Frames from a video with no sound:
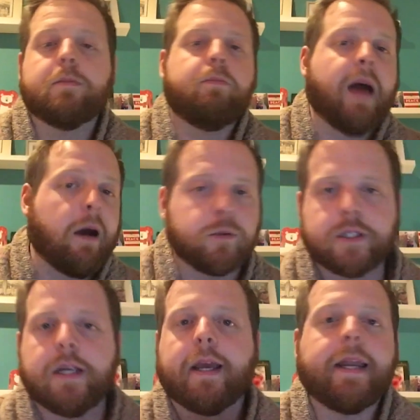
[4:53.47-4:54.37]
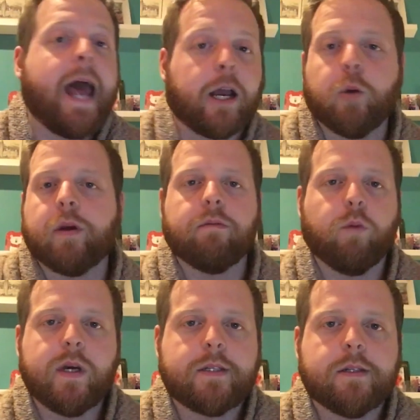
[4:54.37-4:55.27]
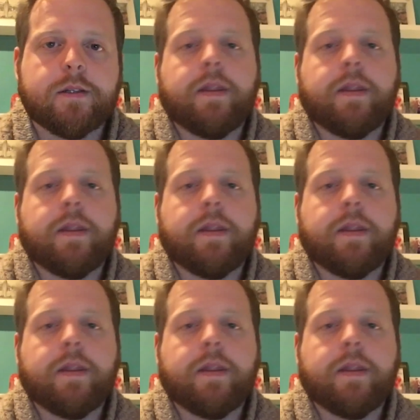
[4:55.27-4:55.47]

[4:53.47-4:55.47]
bouncing and echoing voices,